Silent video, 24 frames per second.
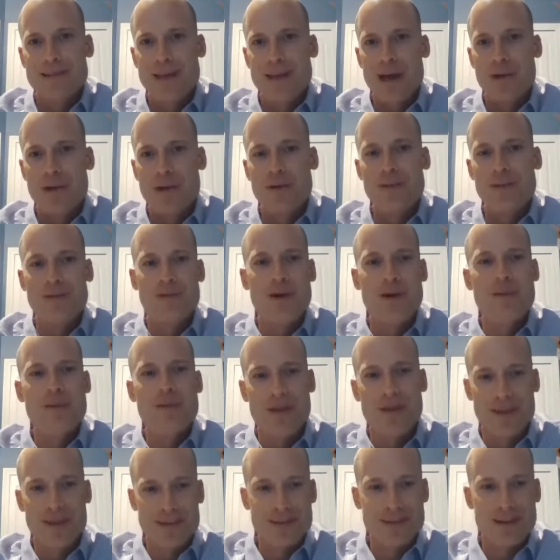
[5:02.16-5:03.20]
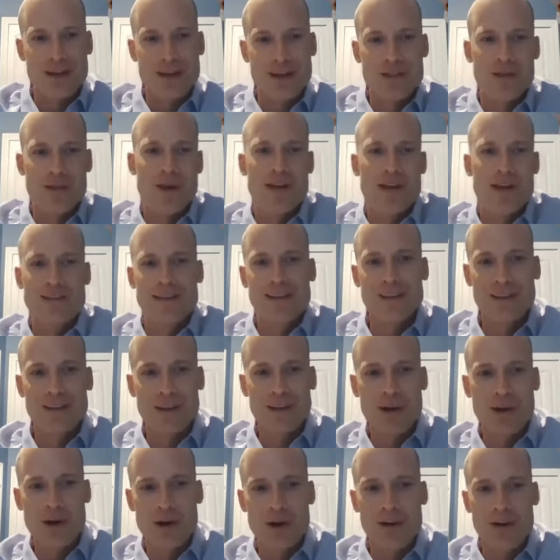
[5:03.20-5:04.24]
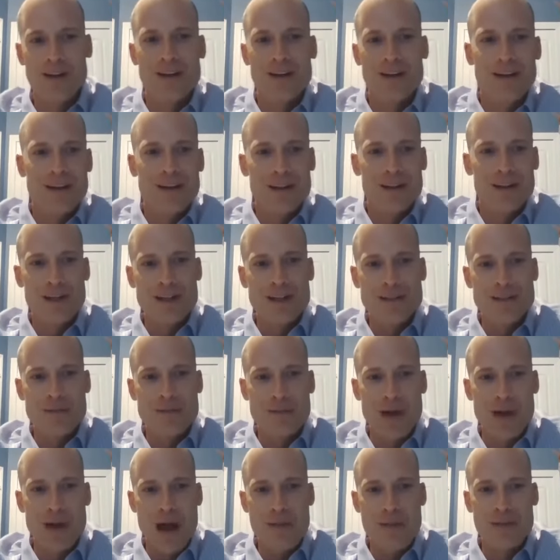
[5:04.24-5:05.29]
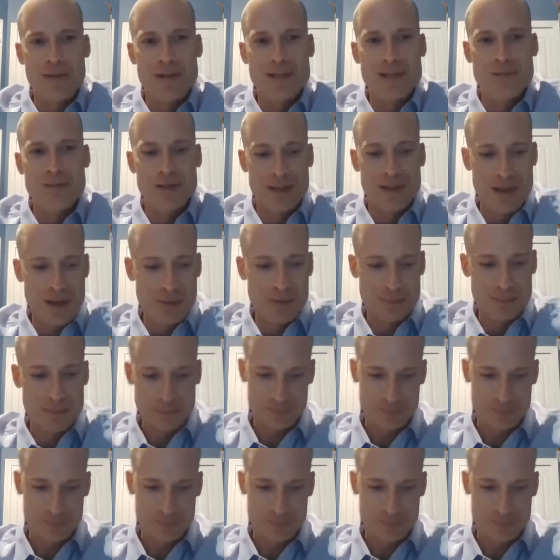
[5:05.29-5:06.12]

of when the fun part starts. You actually get to go look at some properties with him.